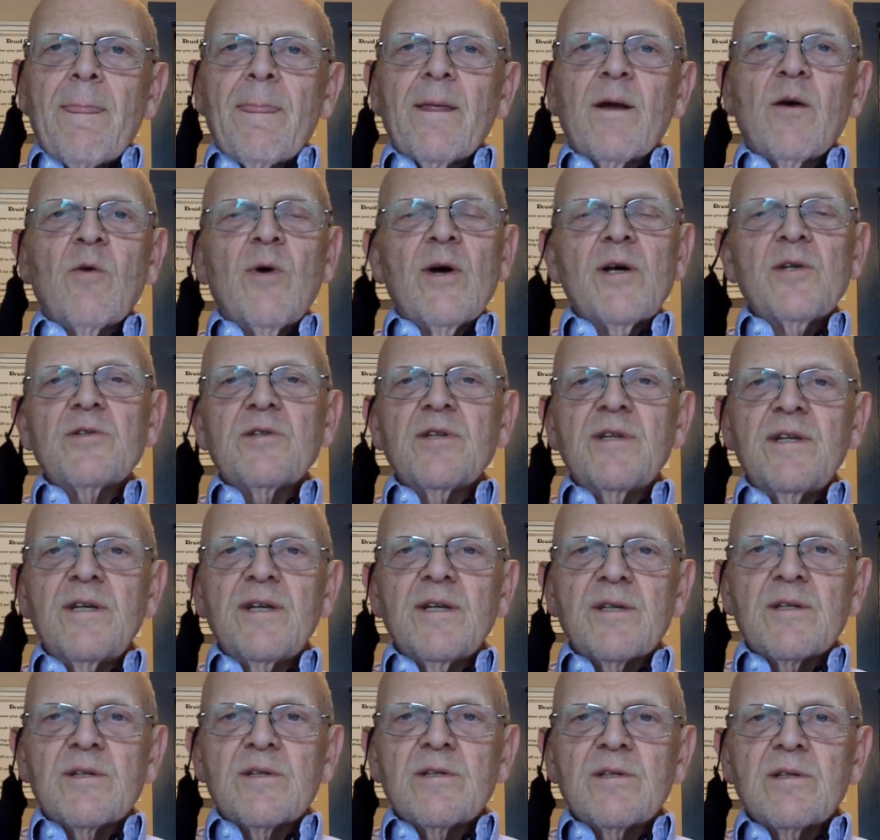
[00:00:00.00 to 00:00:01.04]
The question
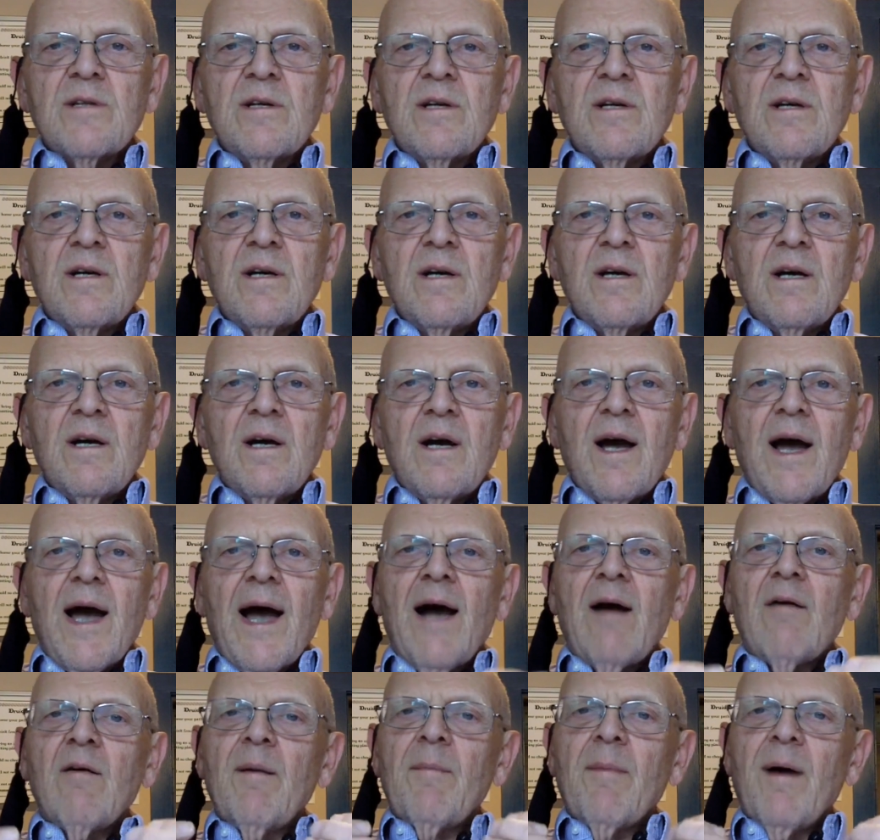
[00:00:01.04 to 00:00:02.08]
is,
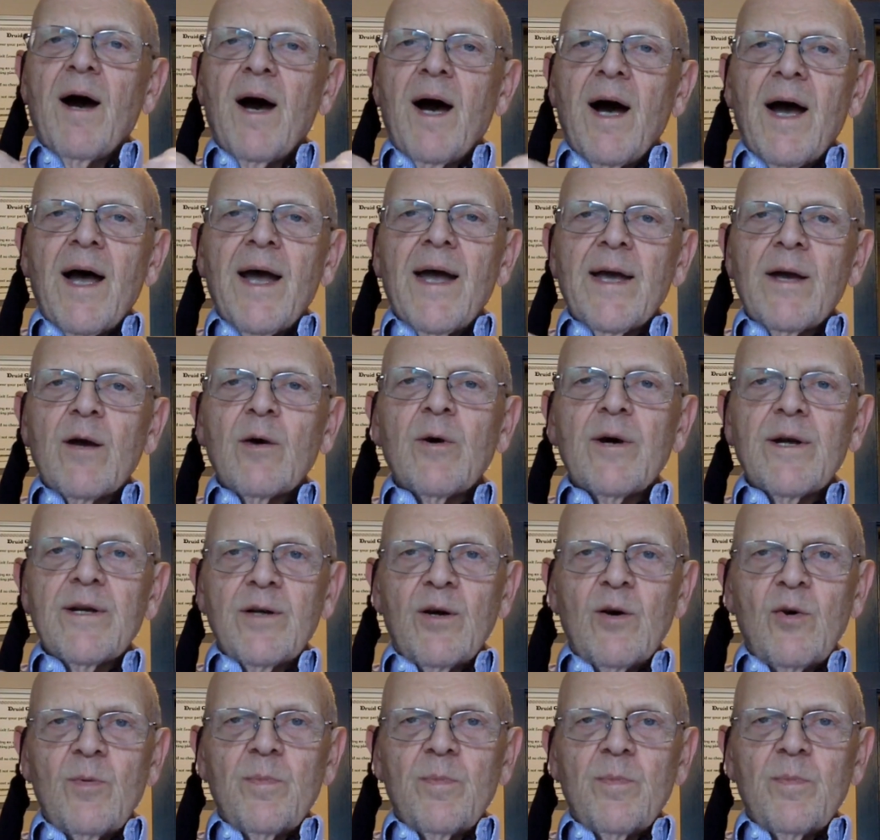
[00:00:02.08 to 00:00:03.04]
how am I going to